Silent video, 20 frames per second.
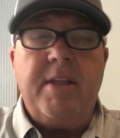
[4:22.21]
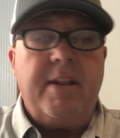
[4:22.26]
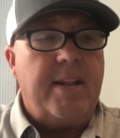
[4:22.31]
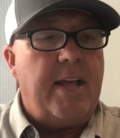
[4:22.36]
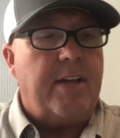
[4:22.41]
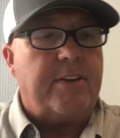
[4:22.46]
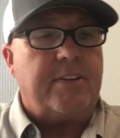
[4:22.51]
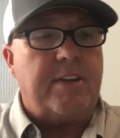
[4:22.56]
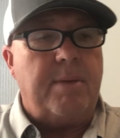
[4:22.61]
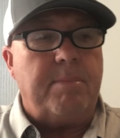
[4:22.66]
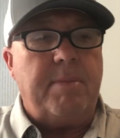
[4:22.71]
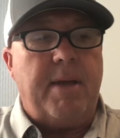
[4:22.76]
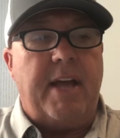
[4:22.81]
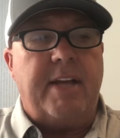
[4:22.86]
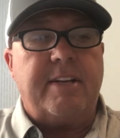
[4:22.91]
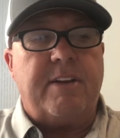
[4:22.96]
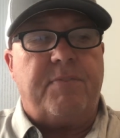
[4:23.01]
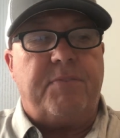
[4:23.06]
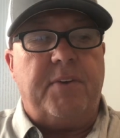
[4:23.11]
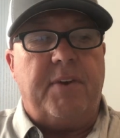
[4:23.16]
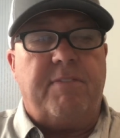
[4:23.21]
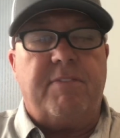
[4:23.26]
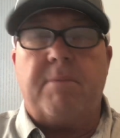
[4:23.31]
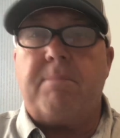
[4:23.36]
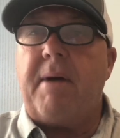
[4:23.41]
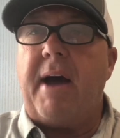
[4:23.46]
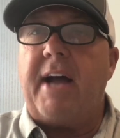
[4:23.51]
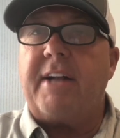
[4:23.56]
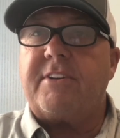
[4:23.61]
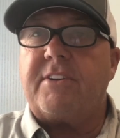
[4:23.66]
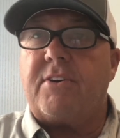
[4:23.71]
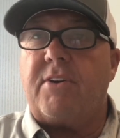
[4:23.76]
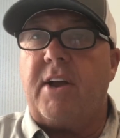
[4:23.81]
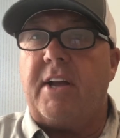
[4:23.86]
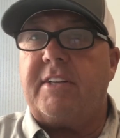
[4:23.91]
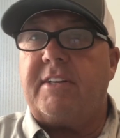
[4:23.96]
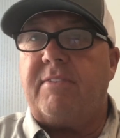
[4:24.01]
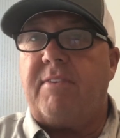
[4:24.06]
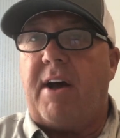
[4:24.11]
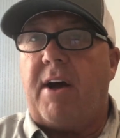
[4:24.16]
Now, some days I feel if the bite's aggressive,